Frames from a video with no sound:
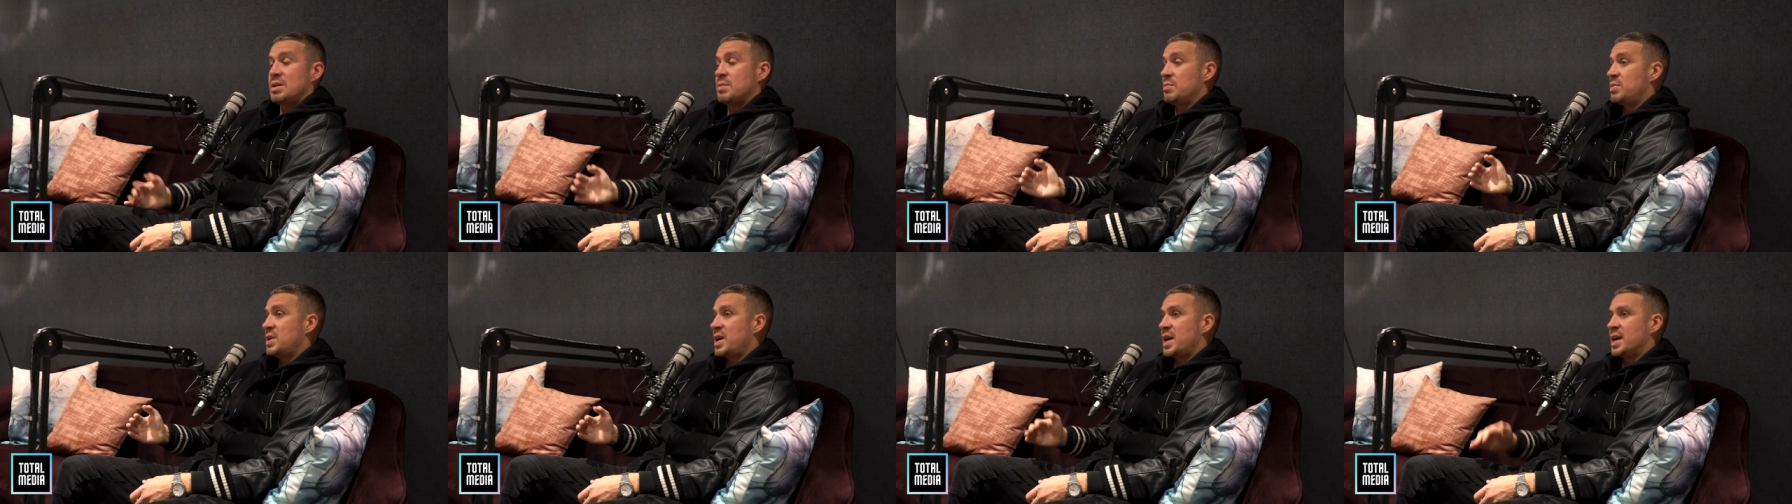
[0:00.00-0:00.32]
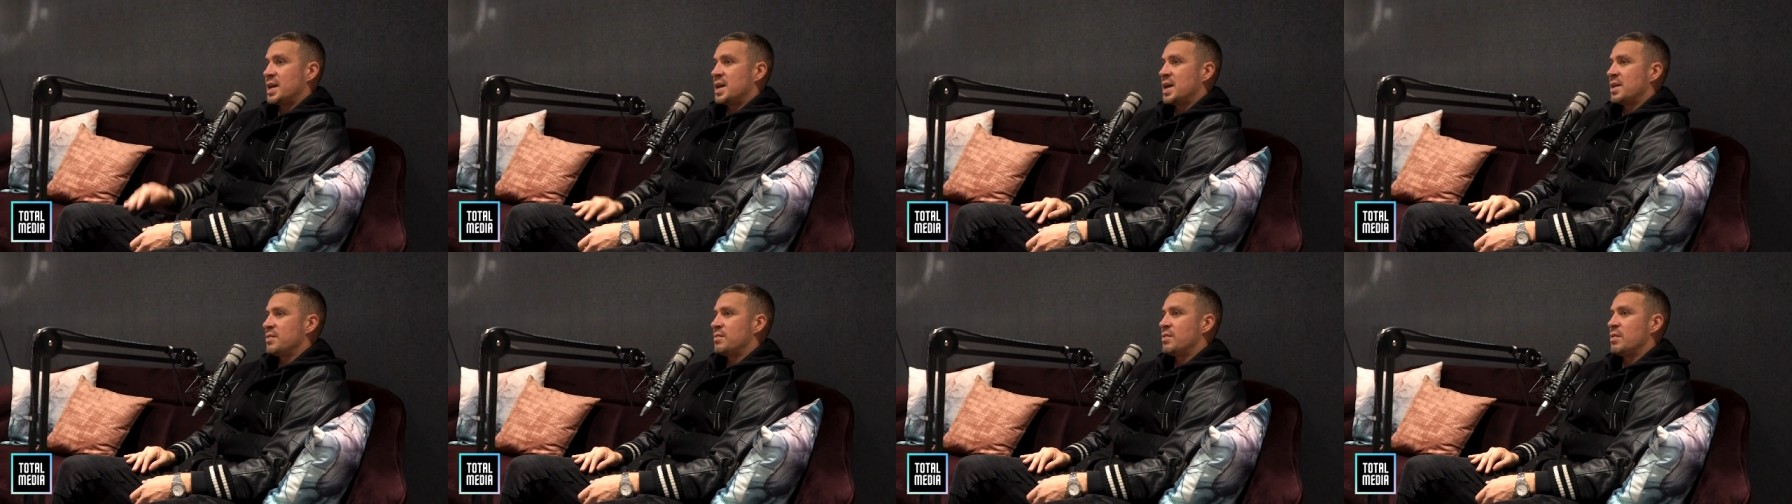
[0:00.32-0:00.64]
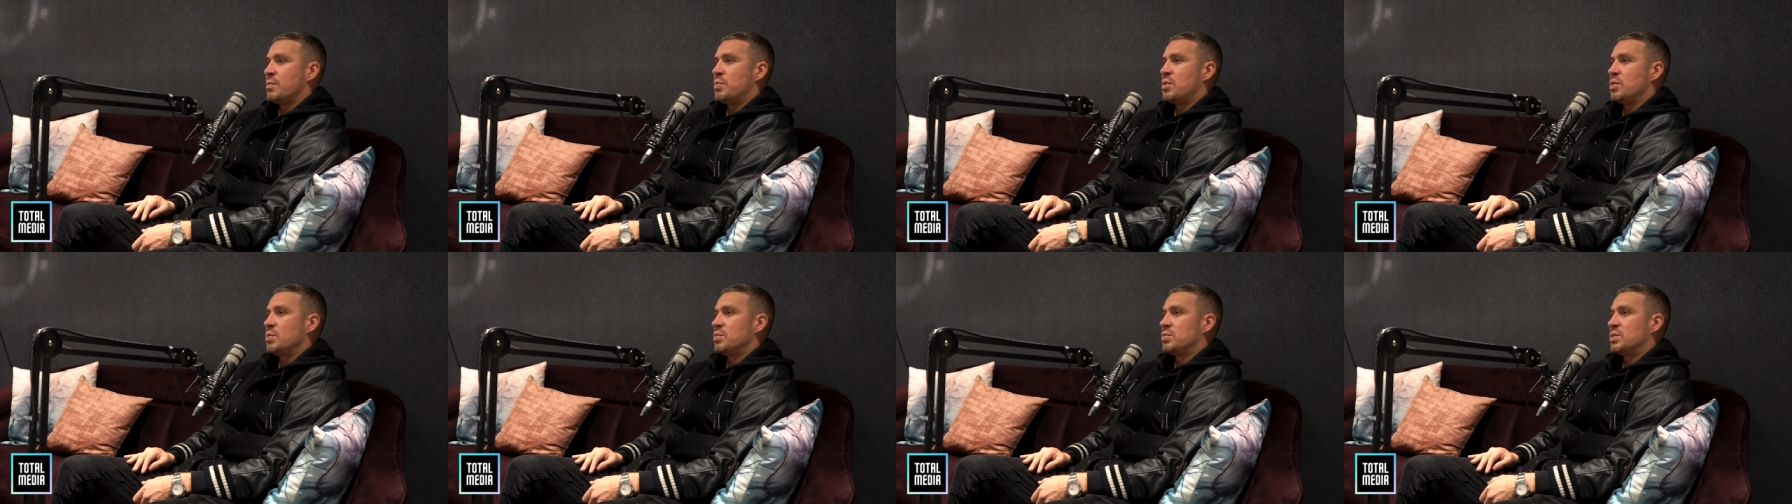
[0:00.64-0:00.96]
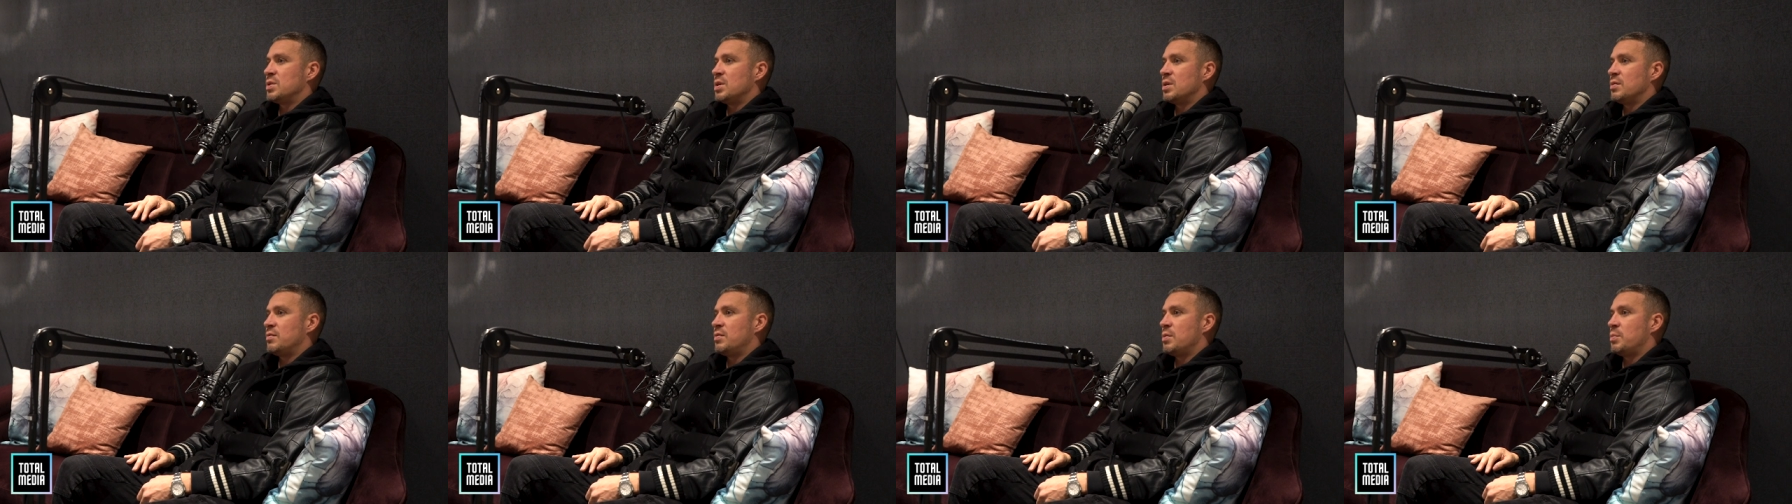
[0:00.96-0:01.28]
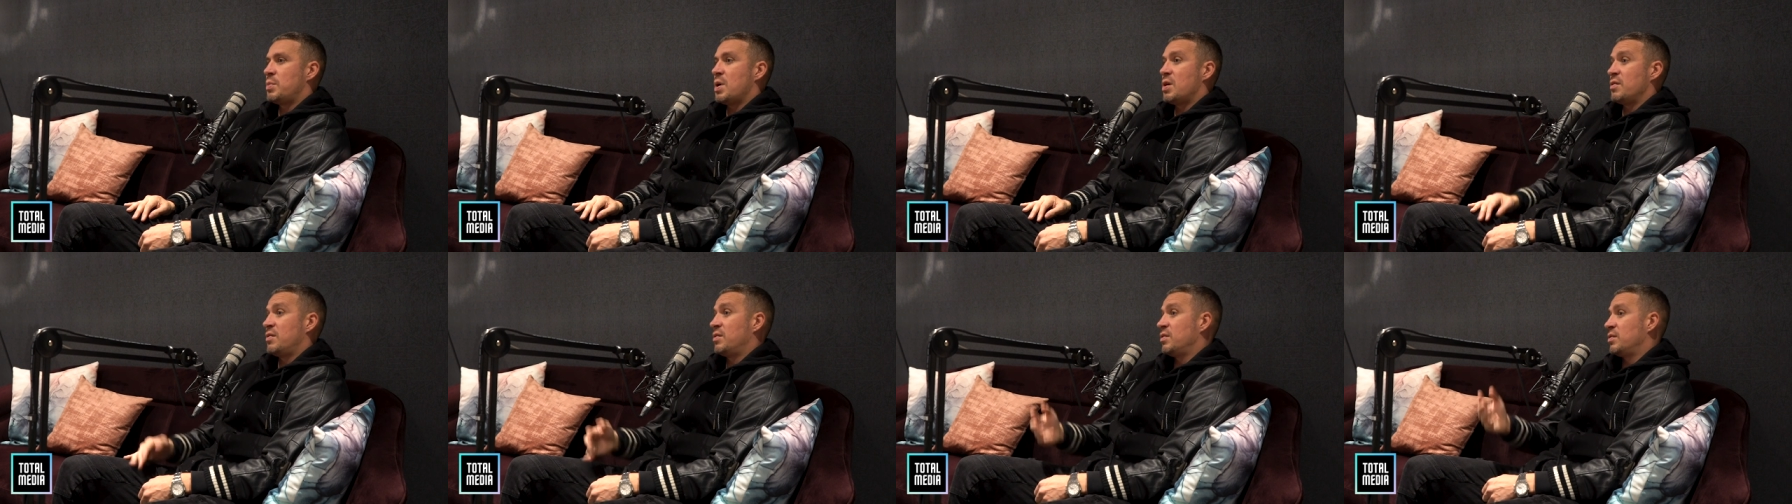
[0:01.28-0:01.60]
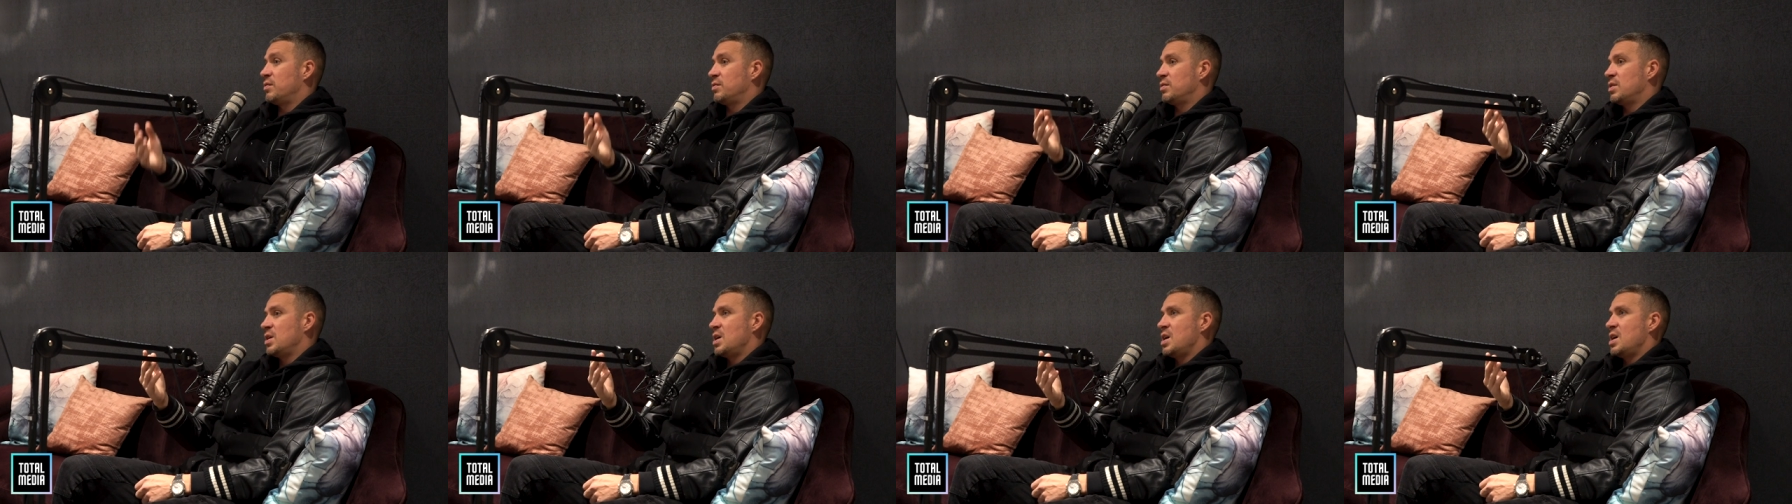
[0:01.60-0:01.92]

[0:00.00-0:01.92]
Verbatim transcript: Didn't play again for uh, for, for